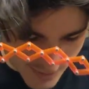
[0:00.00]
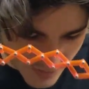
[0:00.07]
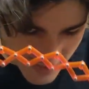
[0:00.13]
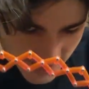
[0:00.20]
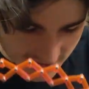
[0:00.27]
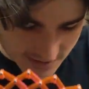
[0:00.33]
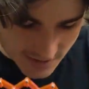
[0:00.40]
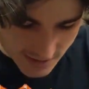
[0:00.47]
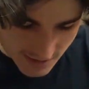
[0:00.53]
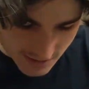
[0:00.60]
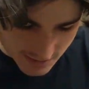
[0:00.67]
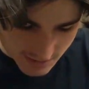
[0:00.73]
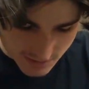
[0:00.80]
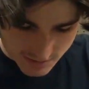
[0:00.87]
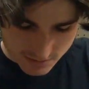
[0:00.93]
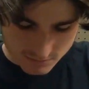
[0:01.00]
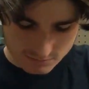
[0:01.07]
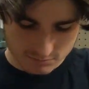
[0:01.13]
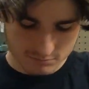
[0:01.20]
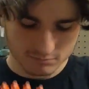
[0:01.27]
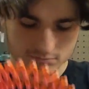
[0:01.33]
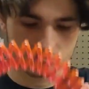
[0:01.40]
This is
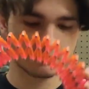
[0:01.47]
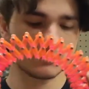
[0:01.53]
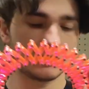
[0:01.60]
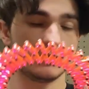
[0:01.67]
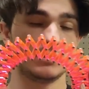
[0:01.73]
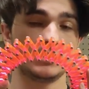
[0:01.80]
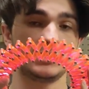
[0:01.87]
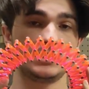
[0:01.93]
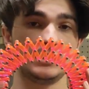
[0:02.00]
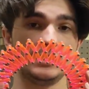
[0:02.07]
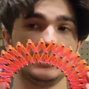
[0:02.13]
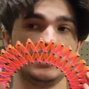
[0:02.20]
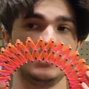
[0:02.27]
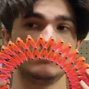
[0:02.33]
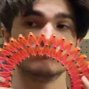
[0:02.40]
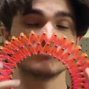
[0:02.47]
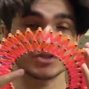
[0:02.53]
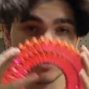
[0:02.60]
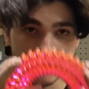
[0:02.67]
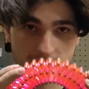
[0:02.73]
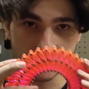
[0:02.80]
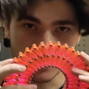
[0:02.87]
the
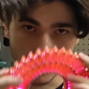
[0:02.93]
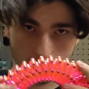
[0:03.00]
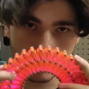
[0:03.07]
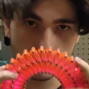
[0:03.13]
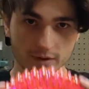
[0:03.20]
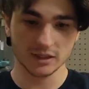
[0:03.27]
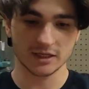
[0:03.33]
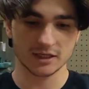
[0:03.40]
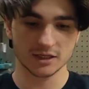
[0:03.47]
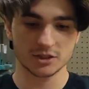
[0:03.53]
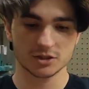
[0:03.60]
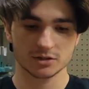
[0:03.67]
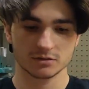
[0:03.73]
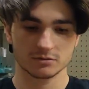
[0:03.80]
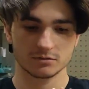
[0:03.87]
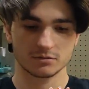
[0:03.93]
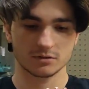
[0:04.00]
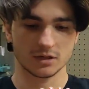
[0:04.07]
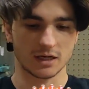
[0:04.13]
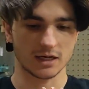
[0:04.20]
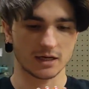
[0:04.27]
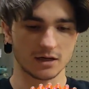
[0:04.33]
symmetric Hoberman linkage
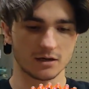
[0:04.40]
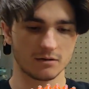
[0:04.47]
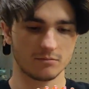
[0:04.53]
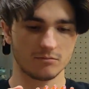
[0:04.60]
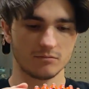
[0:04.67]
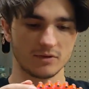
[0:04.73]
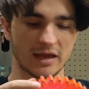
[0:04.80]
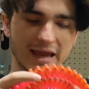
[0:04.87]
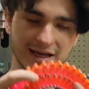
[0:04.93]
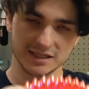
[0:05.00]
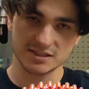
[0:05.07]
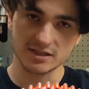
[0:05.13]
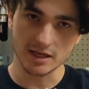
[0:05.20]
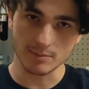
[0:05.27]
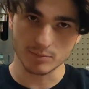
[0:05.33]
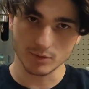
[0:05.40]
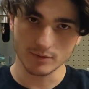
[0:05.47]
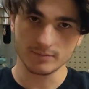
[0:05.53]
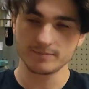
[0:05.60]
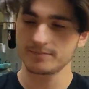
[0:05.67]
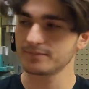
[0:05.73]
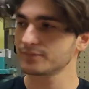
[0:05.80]

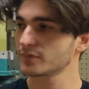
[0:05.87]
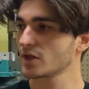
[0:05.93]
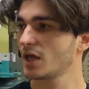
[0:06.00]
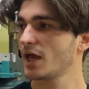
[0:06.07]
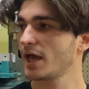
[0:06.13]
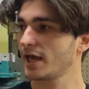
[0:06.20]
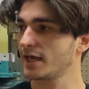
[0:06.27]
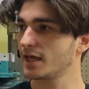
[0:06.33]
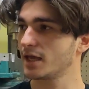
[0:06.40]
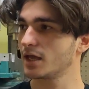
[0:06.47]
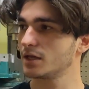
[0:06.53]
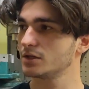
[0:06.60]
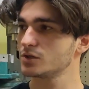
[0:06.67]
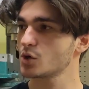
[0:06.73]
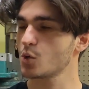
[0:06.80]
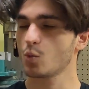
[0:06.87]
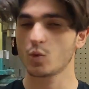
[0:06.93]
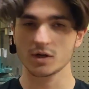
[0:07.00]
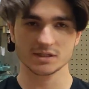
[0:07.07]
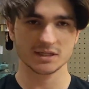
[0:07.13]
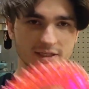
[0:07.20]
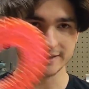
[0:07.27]
example. And
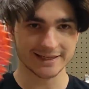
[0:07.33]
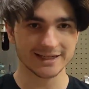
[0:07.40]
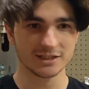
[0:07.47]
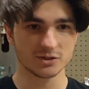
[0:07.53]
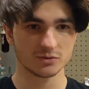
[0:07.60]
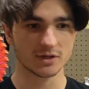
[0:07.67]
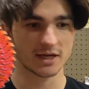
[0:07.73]
what did he do